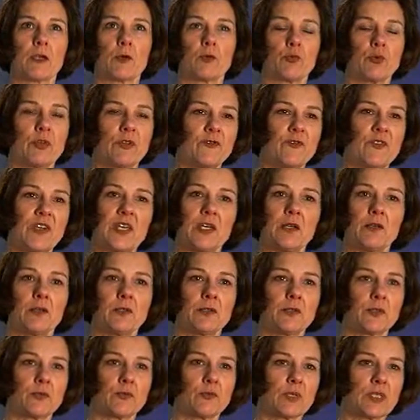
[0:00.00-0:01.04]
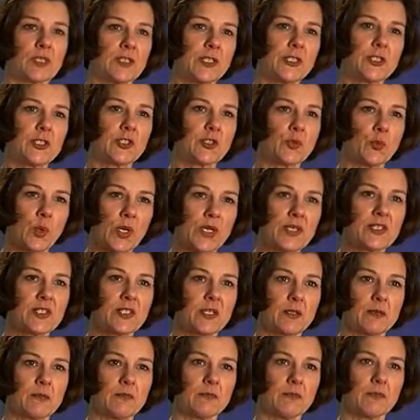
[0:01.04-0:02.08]
revealed religious
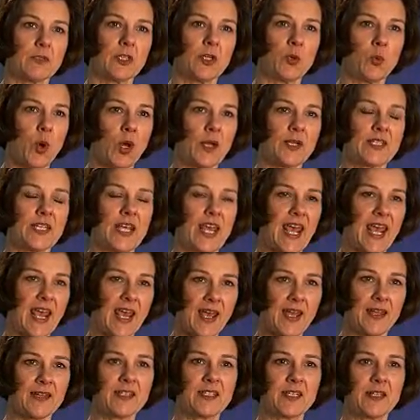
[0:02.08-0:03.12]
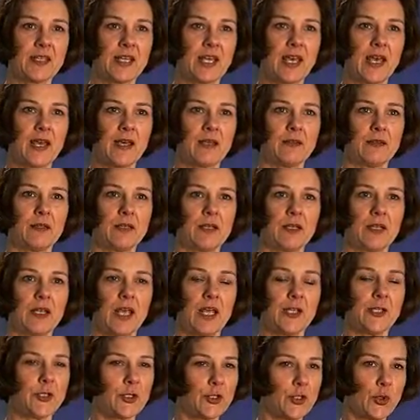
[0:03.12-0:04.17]
wisdom you want to add to that,
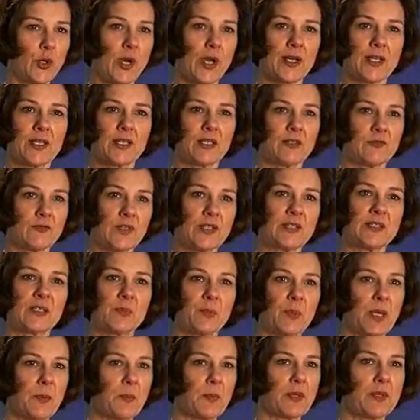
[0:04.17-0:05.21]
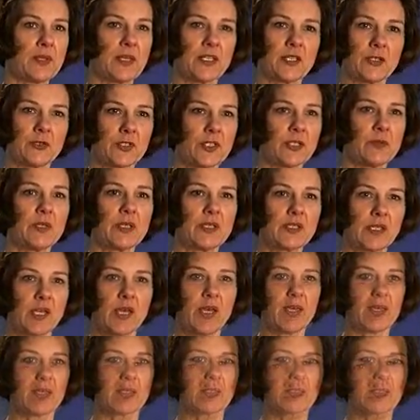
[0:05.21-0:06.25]
and you try to convince people that you're doing
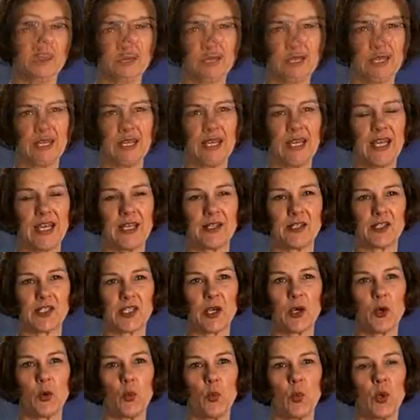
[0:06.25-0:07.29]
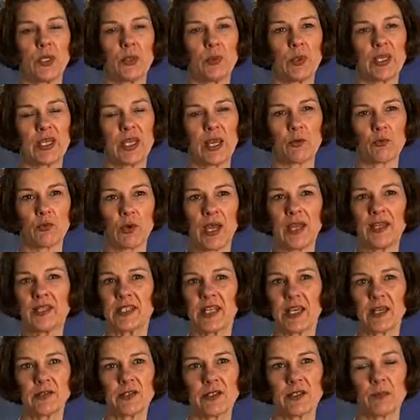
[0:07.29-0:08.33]
science. And so when we get right
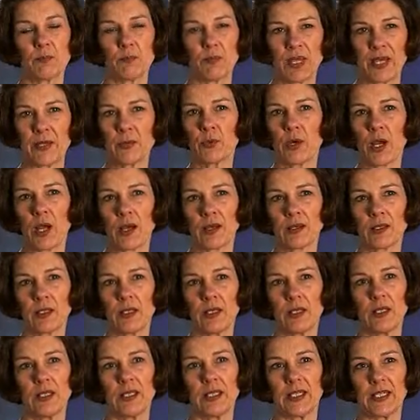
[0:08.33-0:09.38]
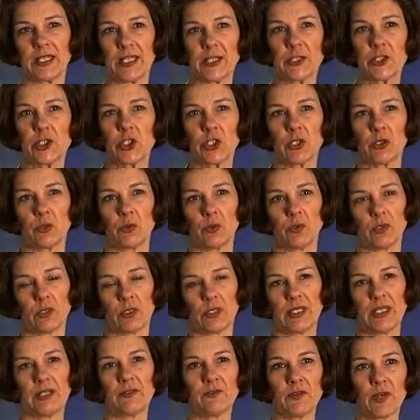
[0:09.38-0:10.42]
down to the bedrock issue
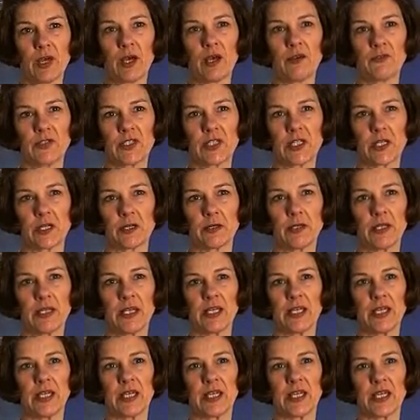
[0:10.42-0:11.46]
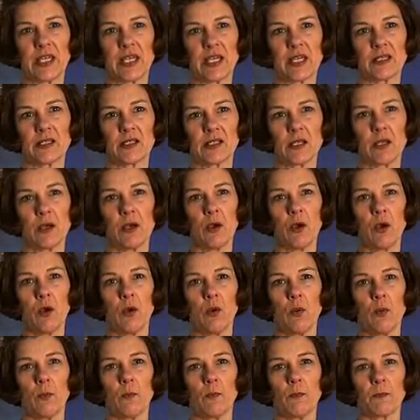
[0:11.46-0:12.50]
involved here is
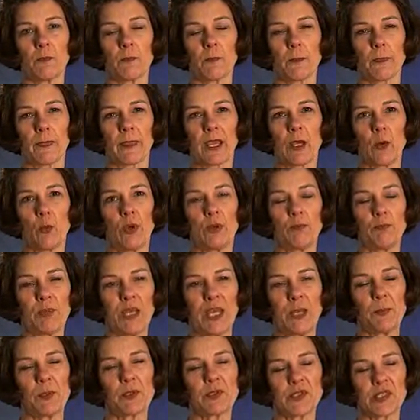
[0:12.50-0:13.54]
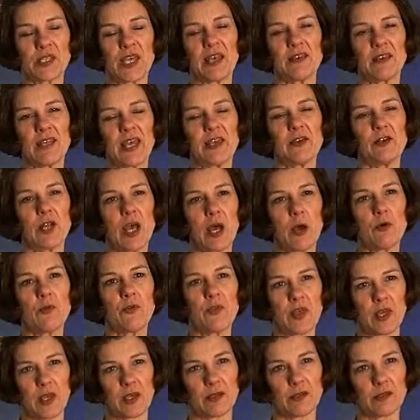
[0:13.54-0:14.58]
when people say they know
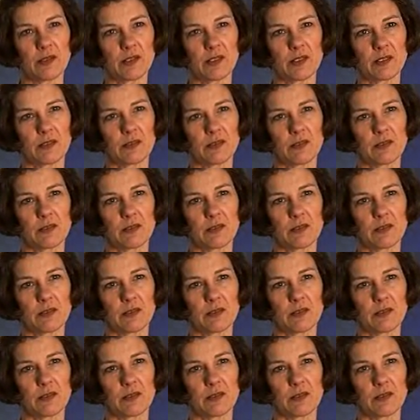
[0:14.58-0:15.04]
things,